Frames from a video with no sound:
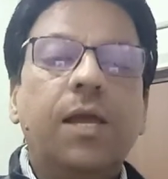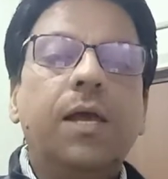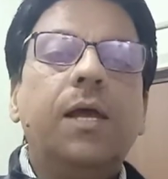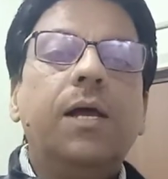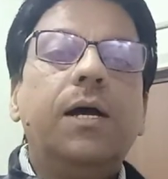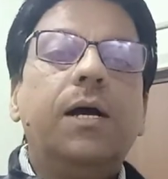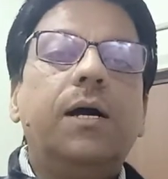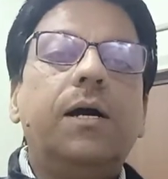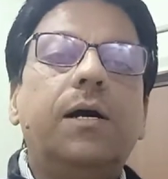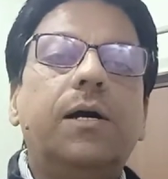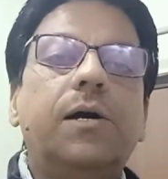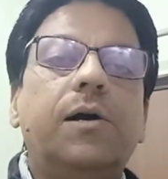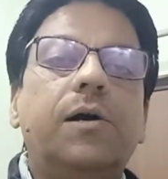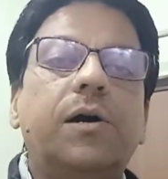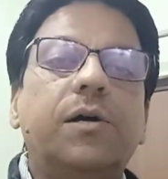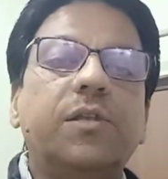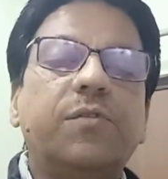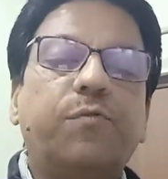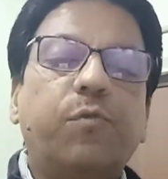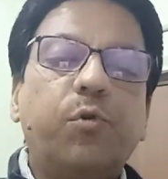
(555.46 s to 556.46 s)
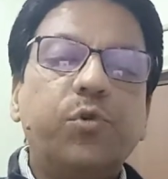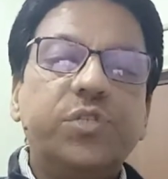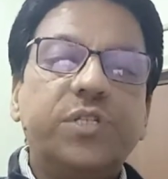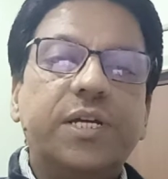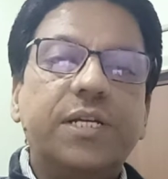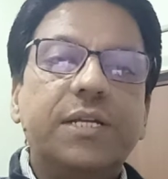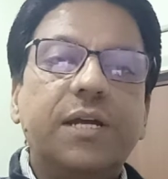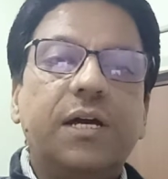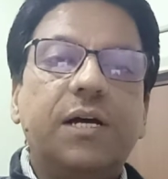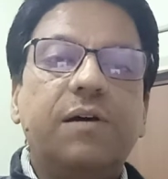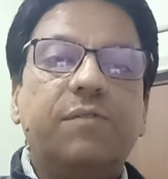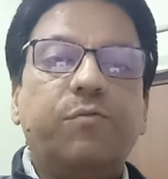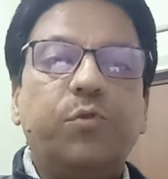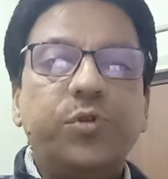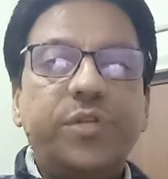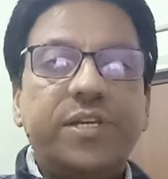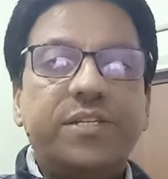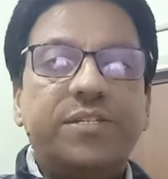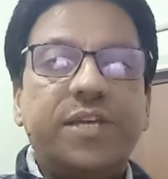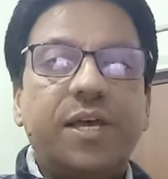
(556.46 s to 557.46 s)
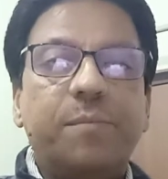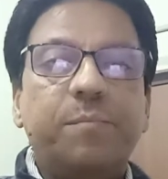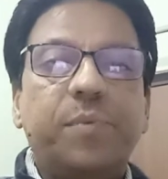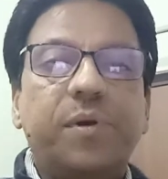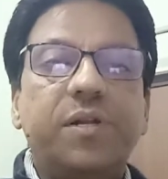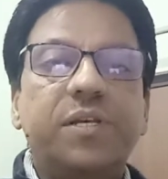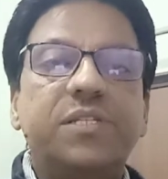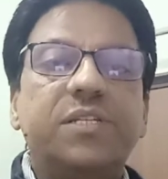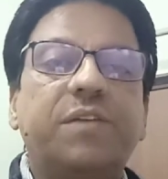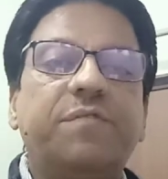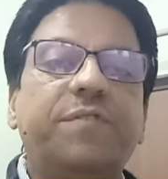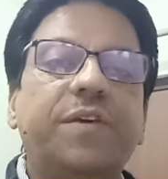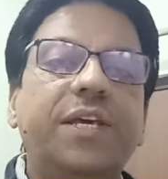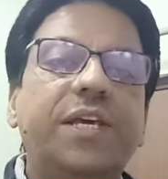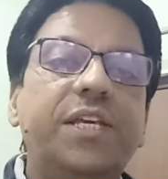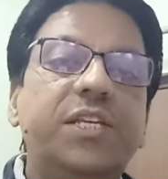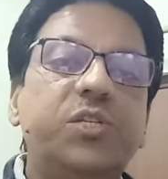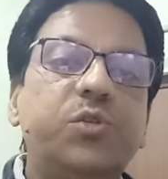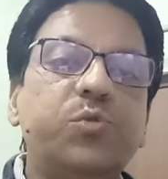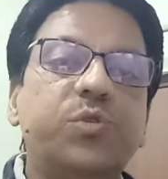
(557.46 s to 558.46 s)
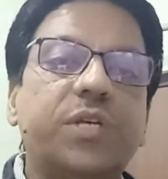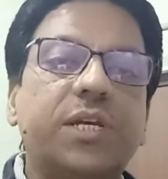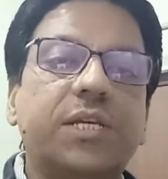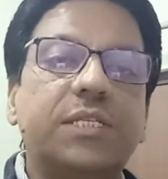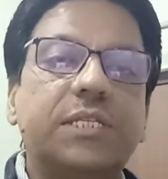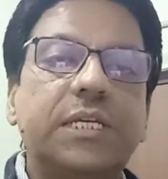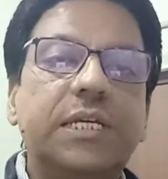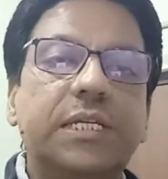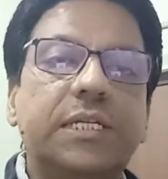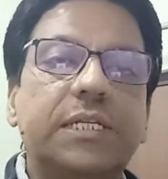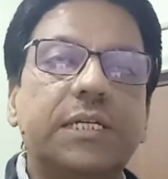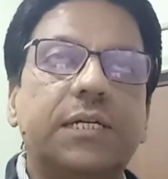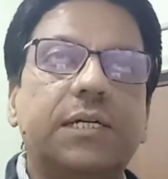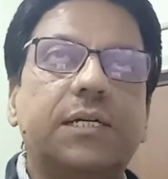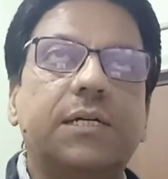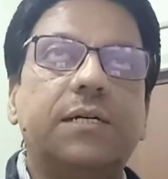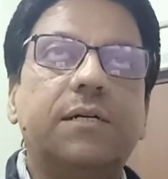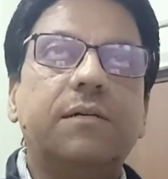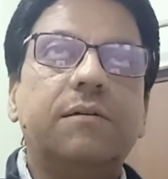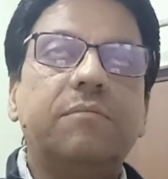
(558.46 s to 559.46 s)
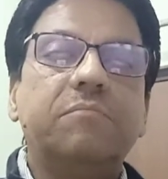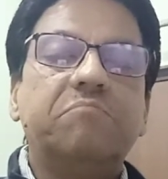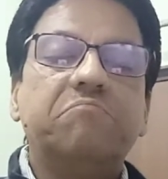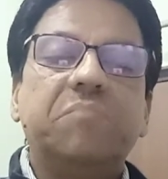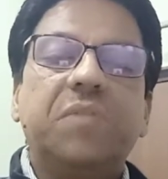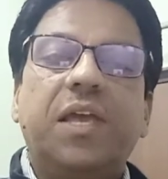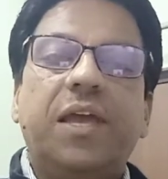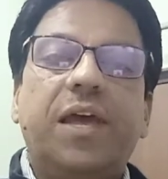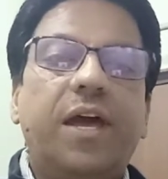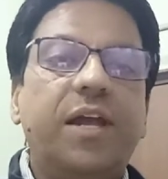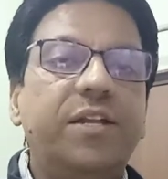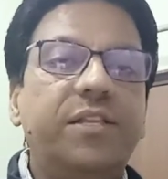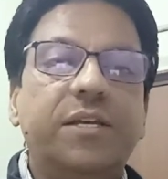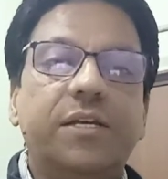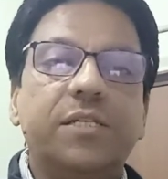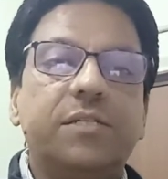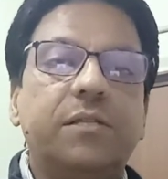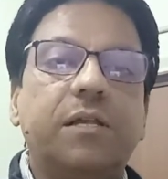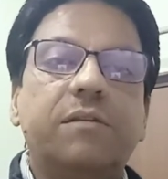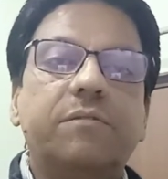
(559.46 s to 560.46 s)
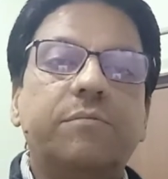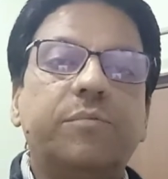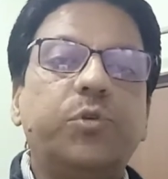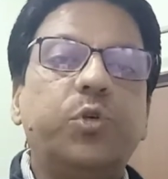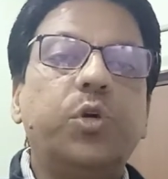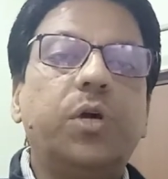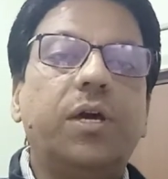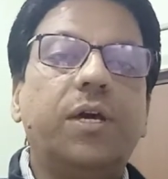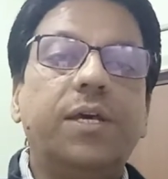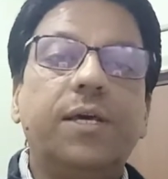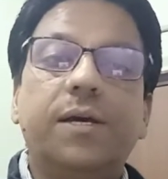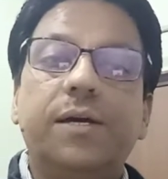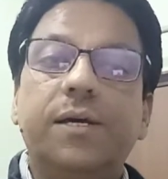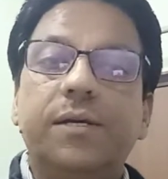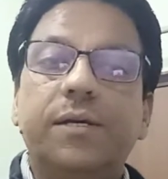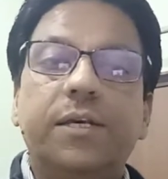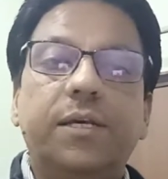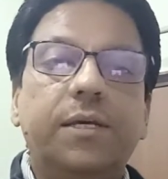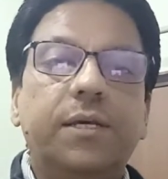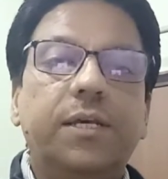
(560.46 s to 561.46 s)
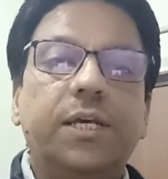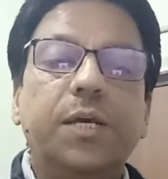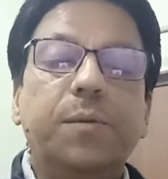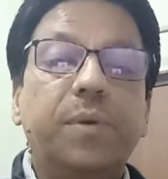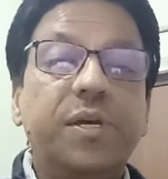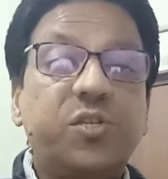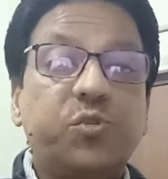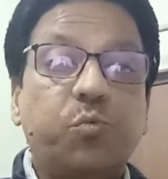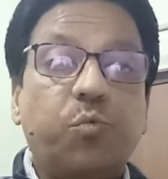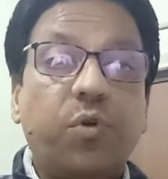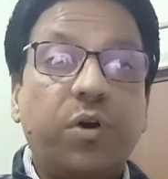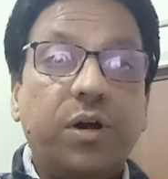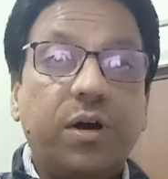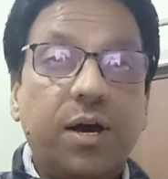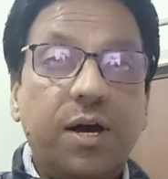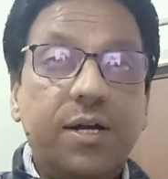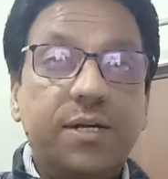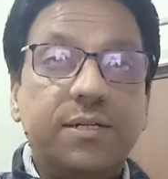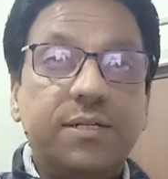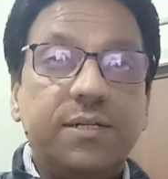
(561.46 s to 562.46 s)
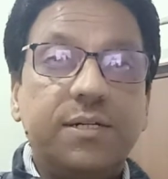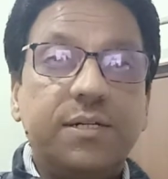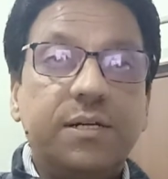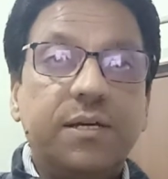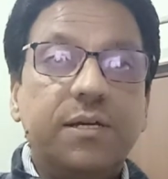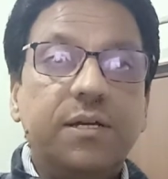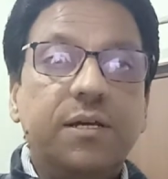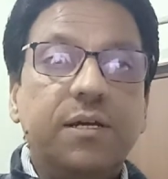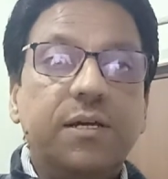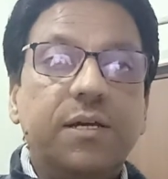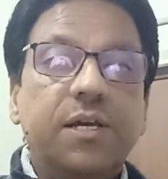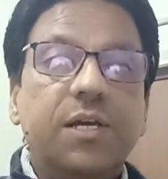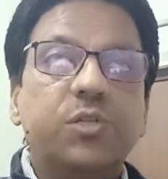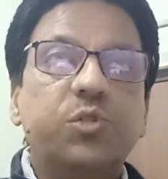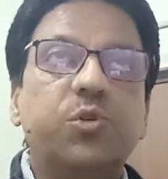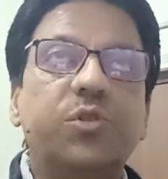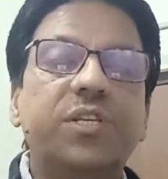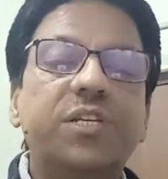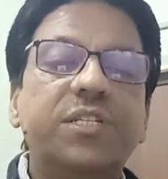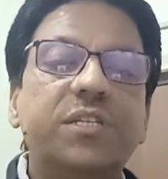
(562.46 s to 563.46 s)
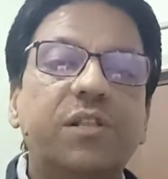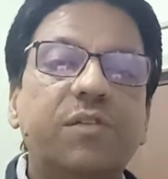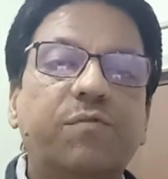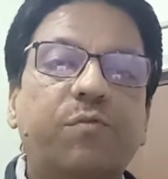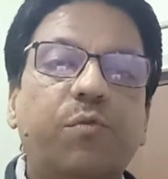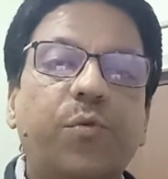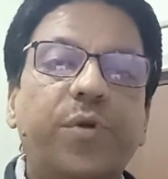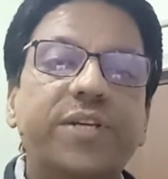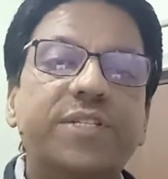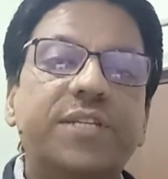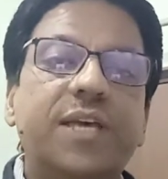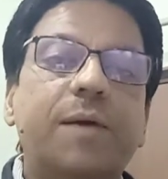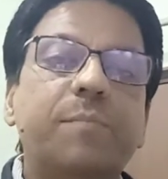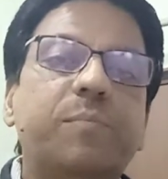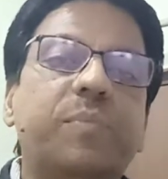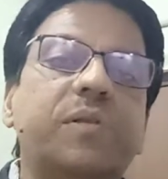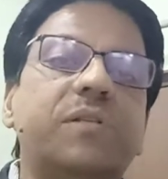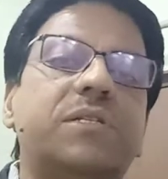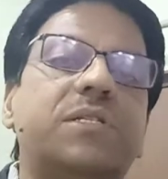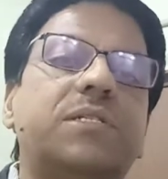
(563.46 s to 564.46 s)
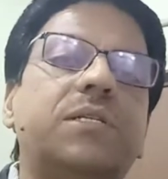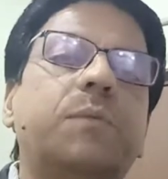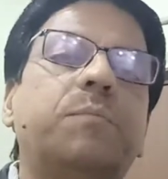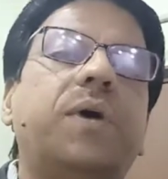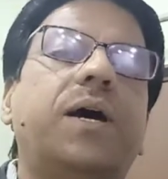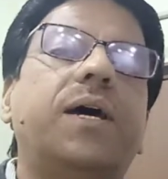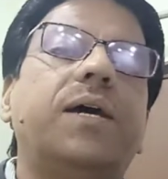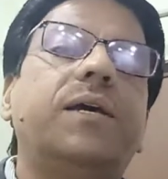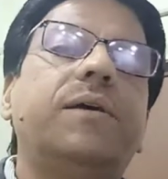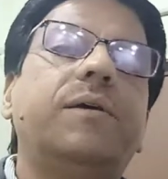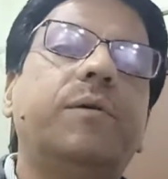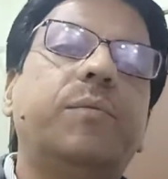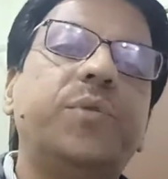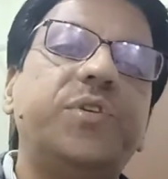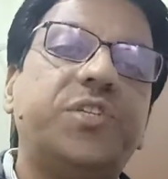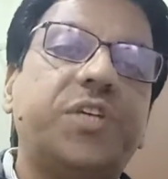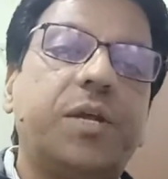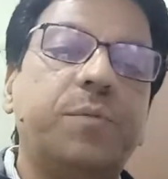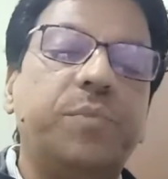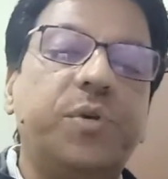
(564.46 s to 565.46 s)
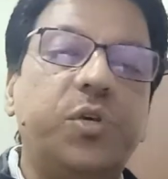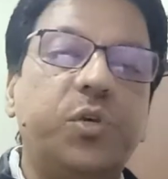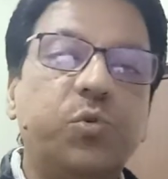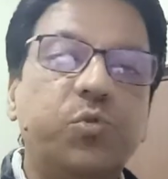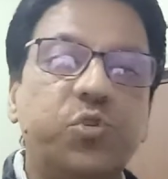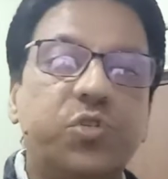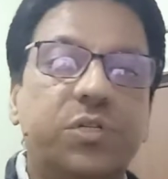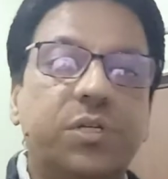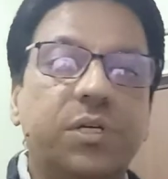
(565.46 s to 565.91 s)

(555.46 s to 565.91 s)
The fourth example is if he is to succeed, anything is that he must work hard. So these are the 4 examples by which can be used